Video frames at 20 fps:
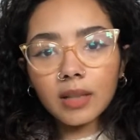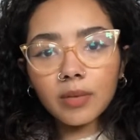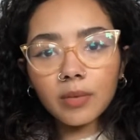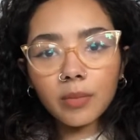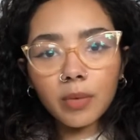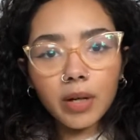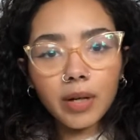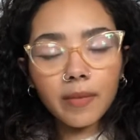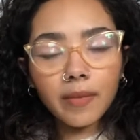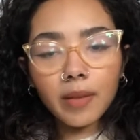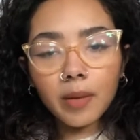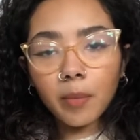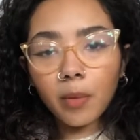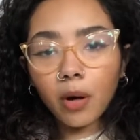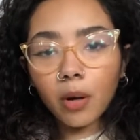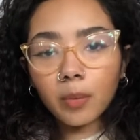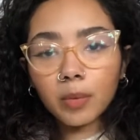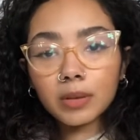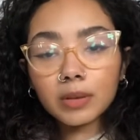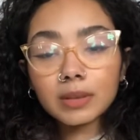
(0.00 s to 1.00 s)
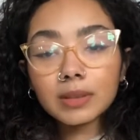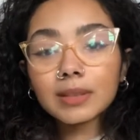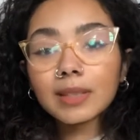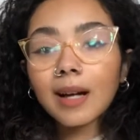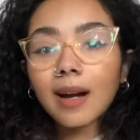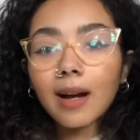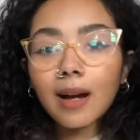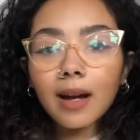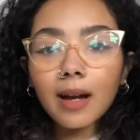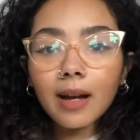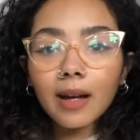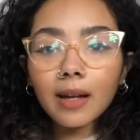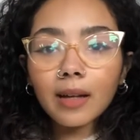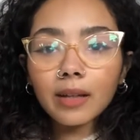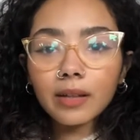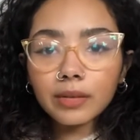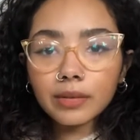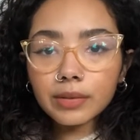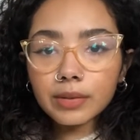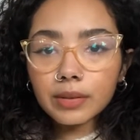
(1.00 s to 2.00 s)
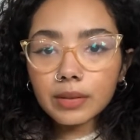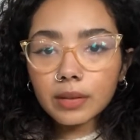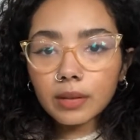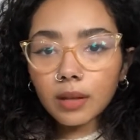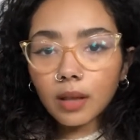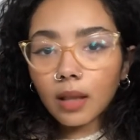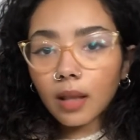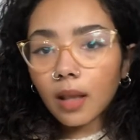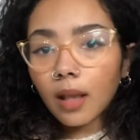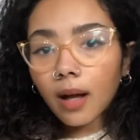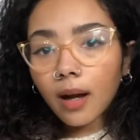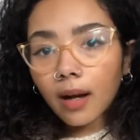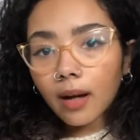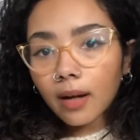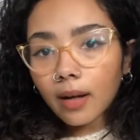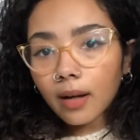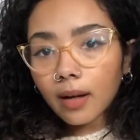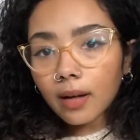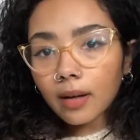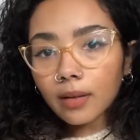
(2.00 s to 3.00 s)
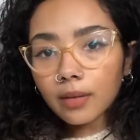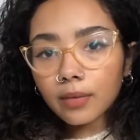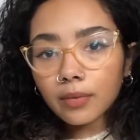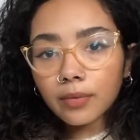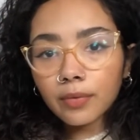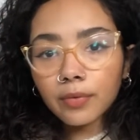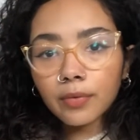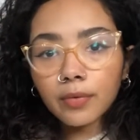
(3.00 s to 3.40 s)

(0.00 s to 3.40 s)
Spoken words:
one of them almost dies, love,